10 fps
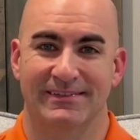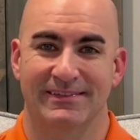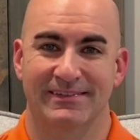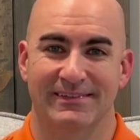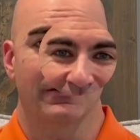
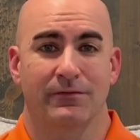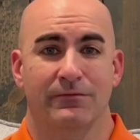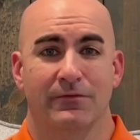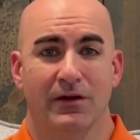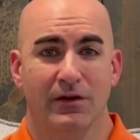Is
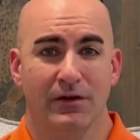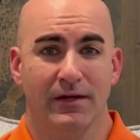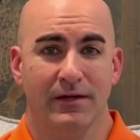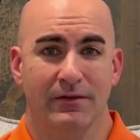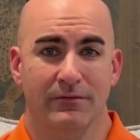
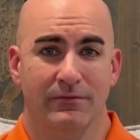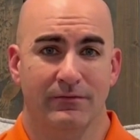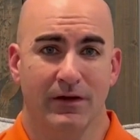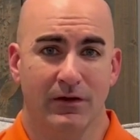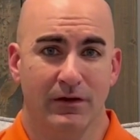very,
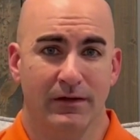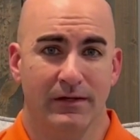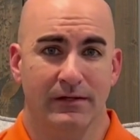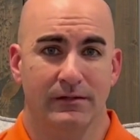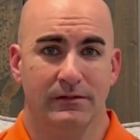
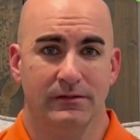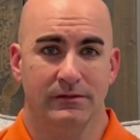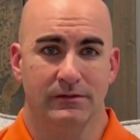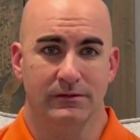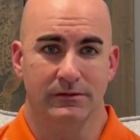very,
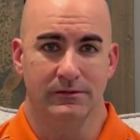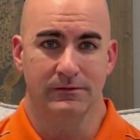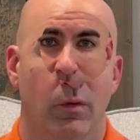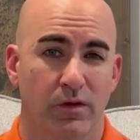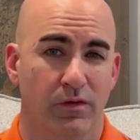
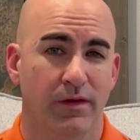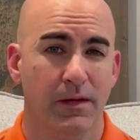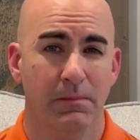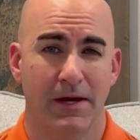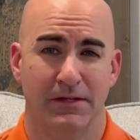when you
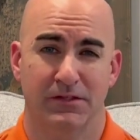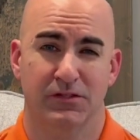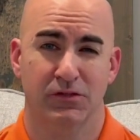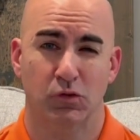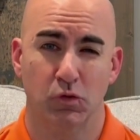think
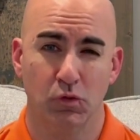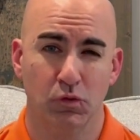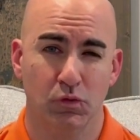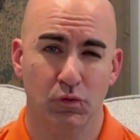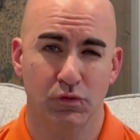about the
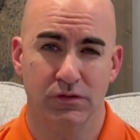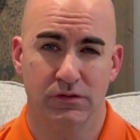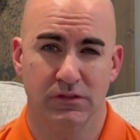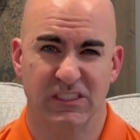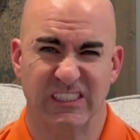
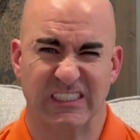schools,